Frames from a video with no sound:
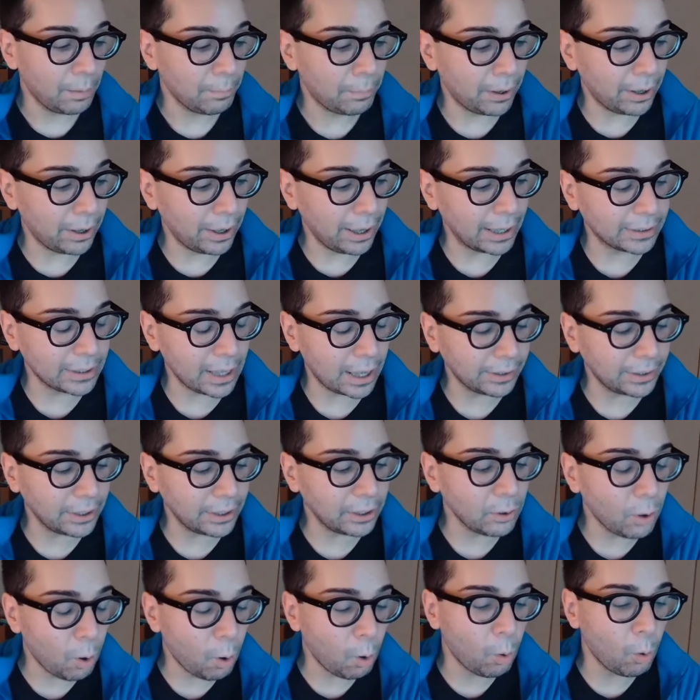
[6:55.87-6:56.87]
But it's not
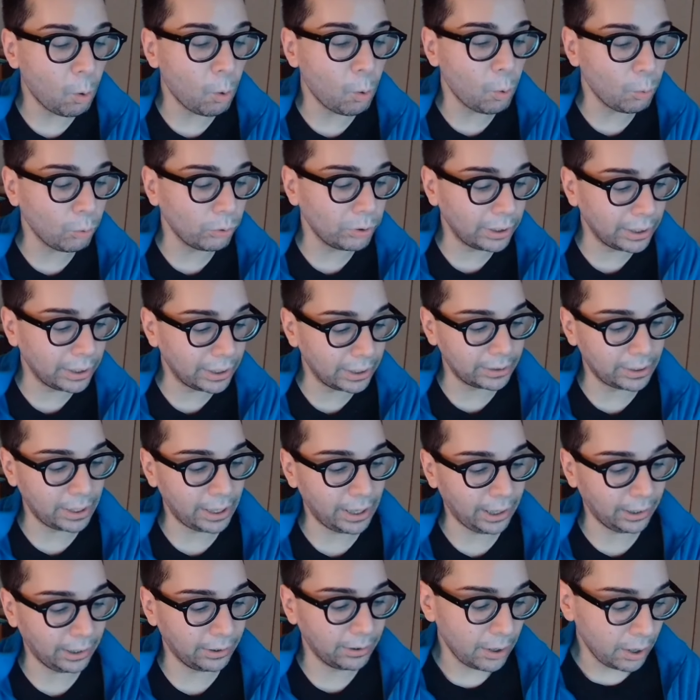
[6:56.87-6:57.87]
the only
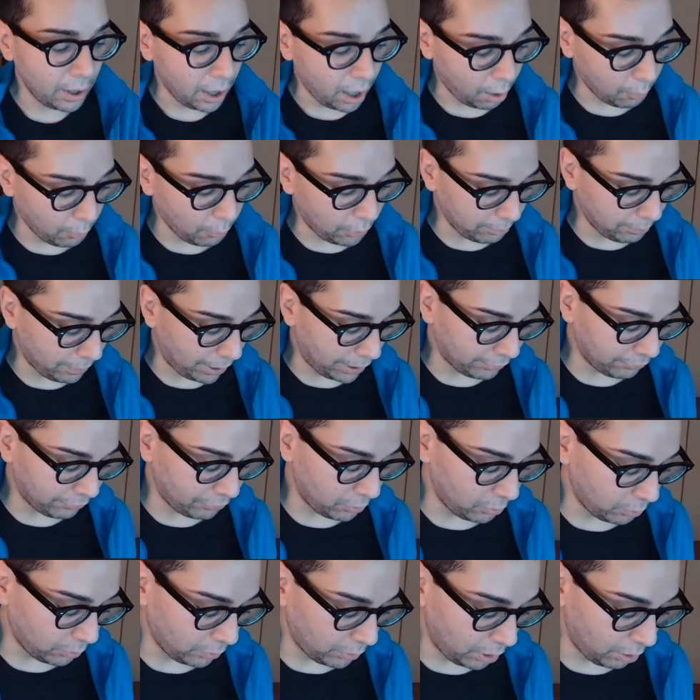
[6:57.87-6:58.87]
thing on what
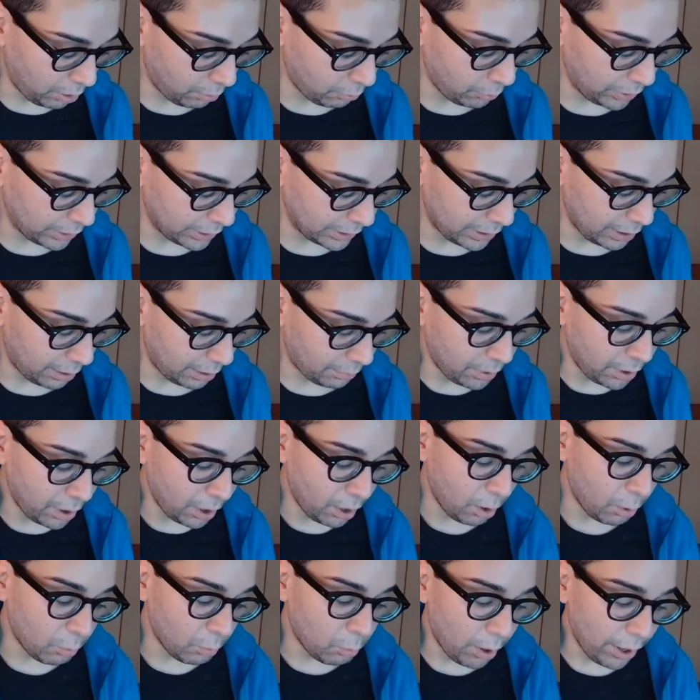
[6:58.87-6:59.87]
mindful wisdom,
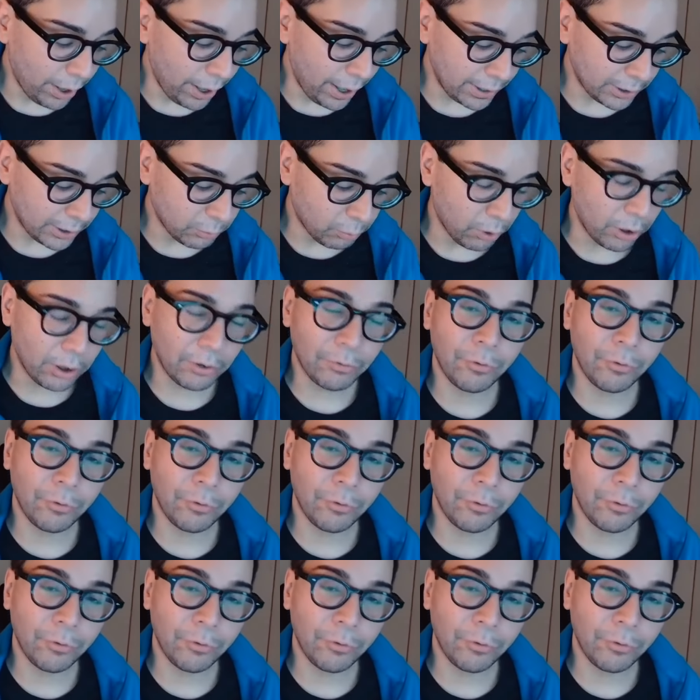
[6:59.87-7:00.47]
what has worked